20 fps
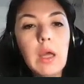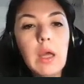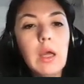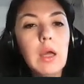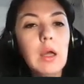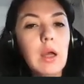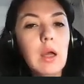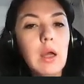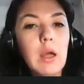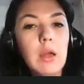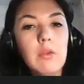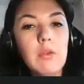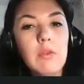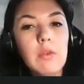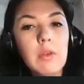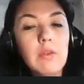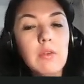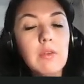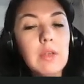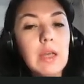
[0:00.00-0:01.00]

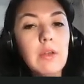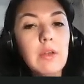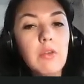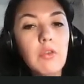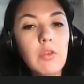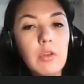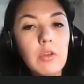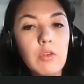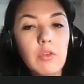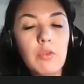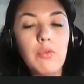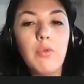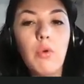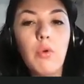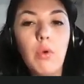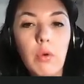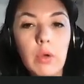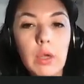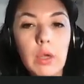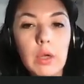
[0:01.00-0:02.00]
The sense is the
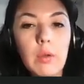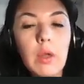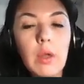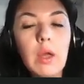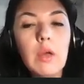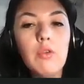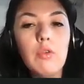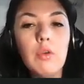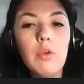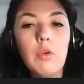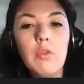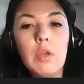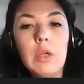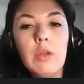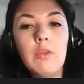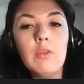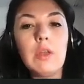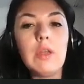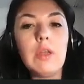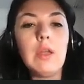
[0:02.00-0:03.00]
following. So there
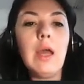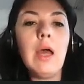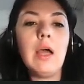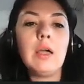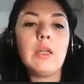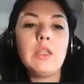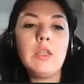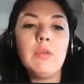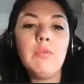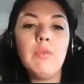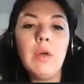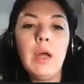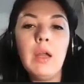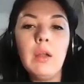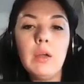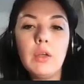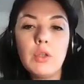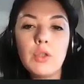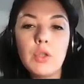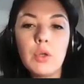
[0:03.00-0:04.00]
is an active
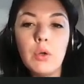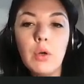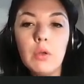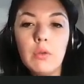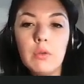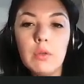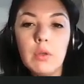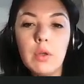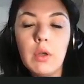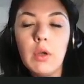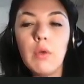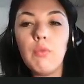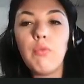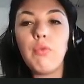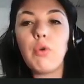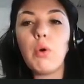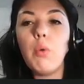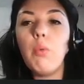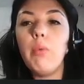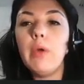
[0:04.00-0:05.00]
electrode
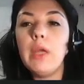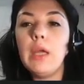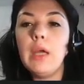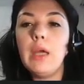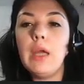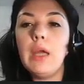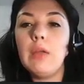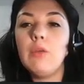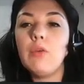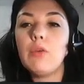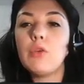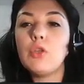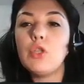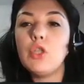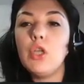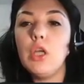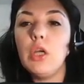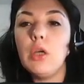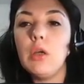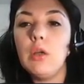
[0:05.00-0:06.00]
from where
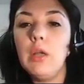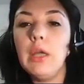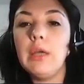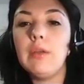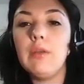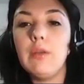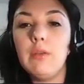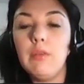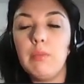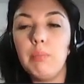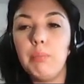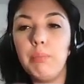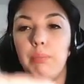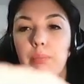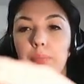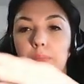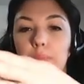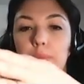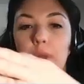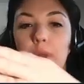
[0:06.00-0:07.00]
energy, like this
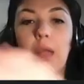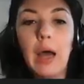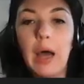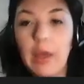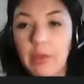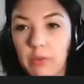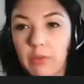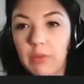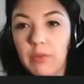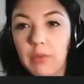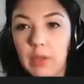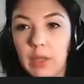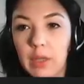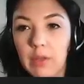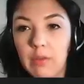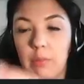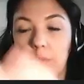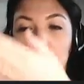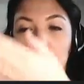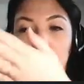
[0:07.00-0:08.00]
plus,
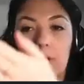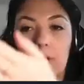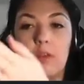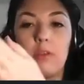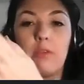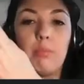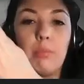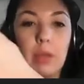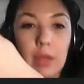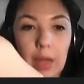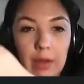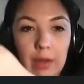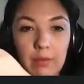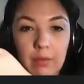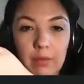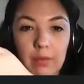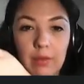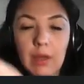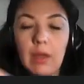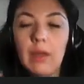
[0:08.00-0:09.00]
yes, there is
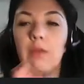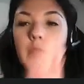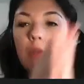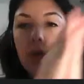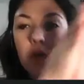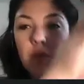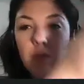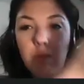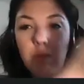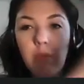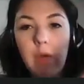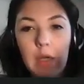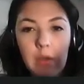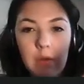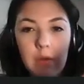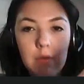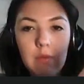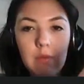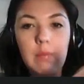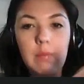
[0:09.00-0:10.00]
plus and there is
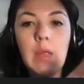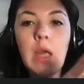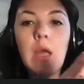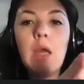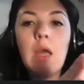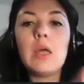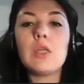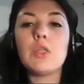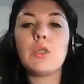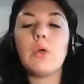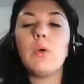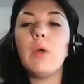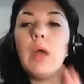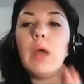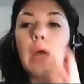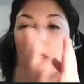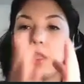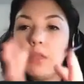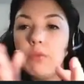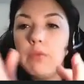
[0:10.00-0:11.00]
minus. So
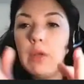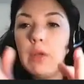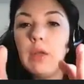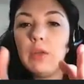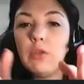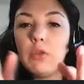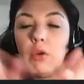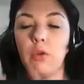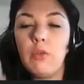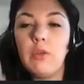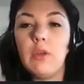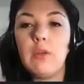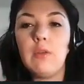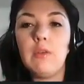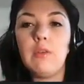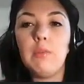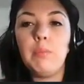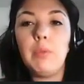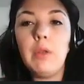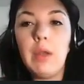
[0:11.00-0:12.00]
active electrode, that
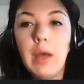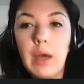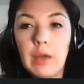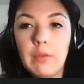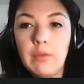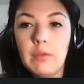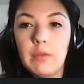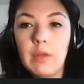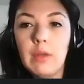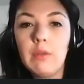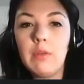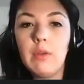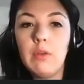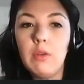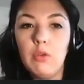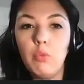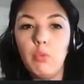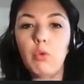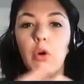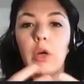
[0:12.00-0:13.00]
is plus, and that
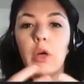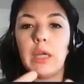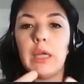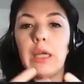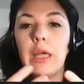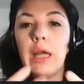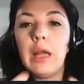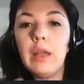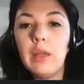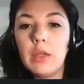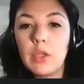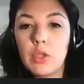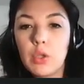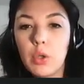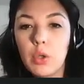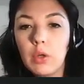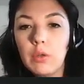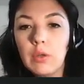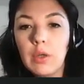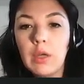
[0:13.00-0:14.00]
is working
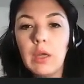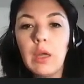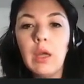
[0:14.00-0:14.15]
electrode.